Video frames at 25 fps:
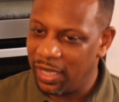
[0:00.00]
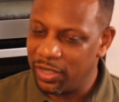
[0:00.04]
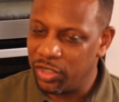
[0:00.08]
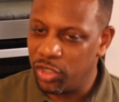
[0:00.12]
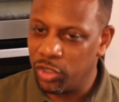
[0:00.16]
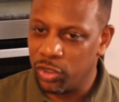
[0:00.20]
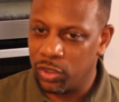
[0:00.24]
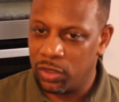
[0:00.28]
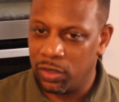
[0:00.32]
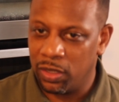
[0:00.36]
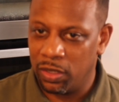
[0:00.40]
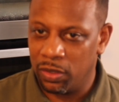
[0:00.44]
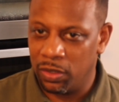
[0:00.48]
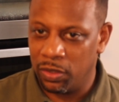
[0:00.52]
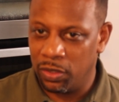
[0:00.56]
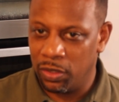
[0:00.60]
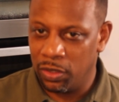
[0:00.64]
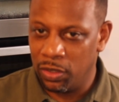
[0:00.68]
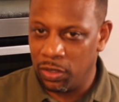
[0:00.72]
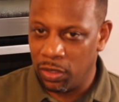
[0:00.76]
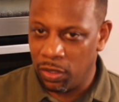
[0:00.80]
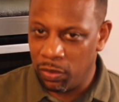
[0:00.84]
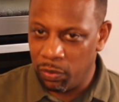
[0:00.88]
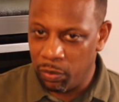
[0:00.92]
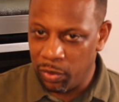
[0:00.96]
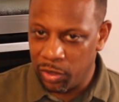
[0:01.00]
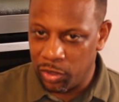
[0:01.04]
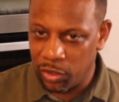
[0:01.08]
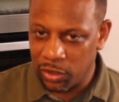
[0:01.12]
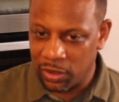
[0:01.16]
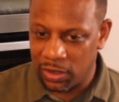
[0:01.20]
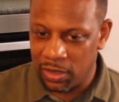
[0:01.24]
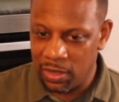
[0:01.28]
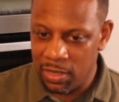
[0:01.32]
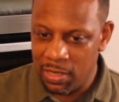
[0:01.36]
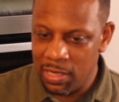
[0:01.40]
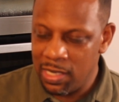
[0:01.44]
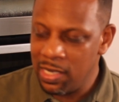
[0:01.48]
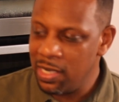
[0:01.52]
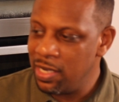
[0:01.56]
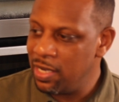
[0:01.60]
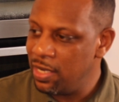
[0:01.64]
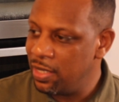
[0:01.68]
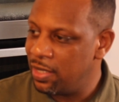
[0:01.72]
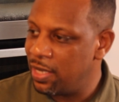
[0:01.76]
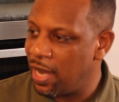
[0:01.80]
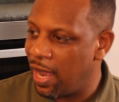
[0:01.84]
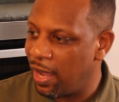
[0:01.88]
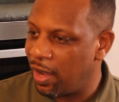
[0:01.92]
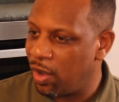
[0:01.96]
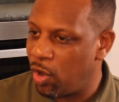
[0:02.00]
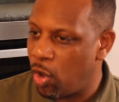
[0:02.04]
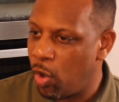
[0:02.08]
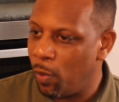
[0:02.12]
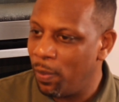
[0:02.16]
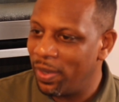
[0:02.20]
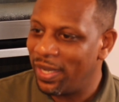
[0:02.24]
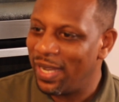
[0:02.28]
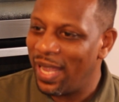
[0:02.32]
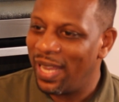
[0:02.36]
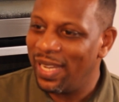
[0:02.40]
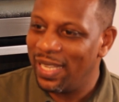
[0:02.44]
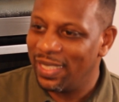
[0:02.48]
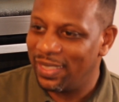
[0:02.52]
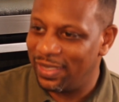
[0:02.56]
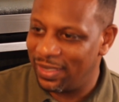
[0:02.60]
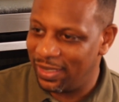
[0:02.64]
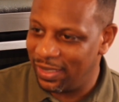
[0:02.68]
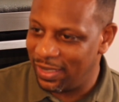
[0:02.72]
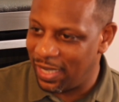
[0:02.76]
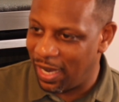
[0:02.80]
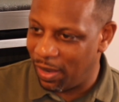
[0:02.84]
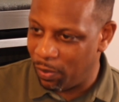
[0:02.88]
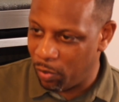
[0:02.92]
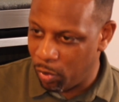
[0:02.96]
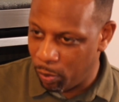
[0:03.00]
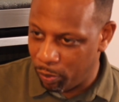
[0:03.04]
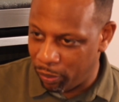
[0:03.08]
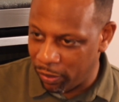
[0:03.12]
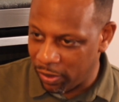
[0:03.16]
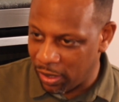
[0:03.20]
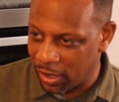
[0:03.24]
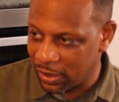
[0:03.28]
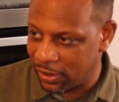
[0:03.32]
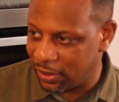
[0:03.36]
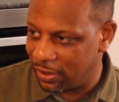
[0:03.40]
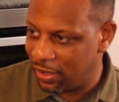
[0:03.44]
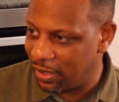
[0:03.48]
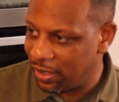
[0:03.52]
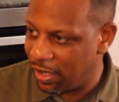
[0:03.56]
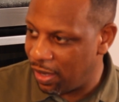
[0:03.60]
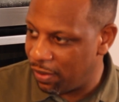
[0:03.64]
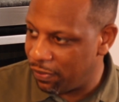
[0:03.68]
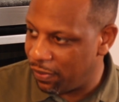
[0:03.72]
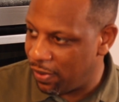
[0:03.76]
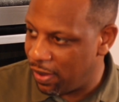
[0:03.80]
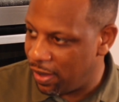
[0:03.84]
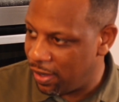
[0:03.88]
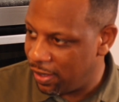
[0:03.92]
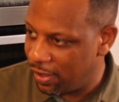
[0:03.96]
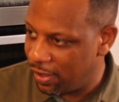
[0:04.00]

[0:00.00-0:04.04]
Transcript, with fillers: I just course. you know, we just need that commonality that will bring us together.